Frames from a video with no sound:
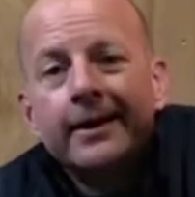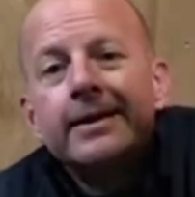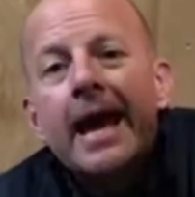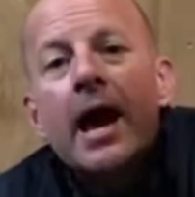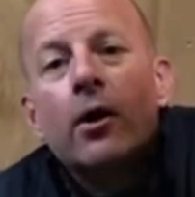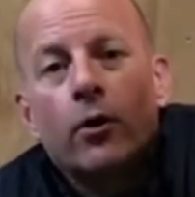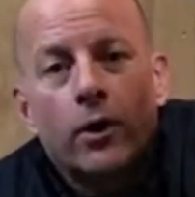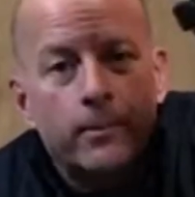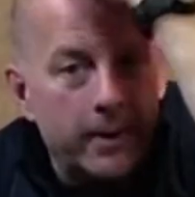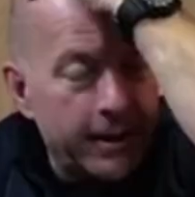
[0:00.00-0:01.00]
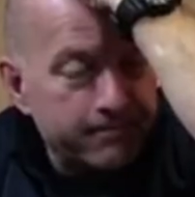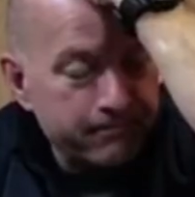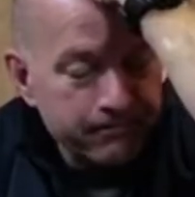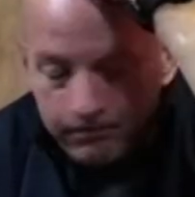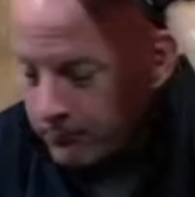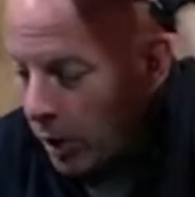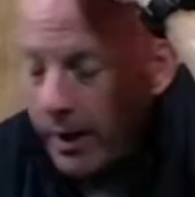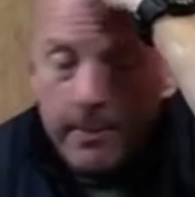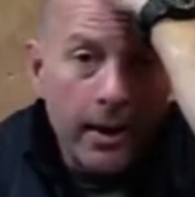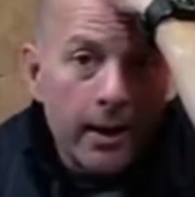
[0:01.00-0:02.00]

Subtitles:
down on me. All right.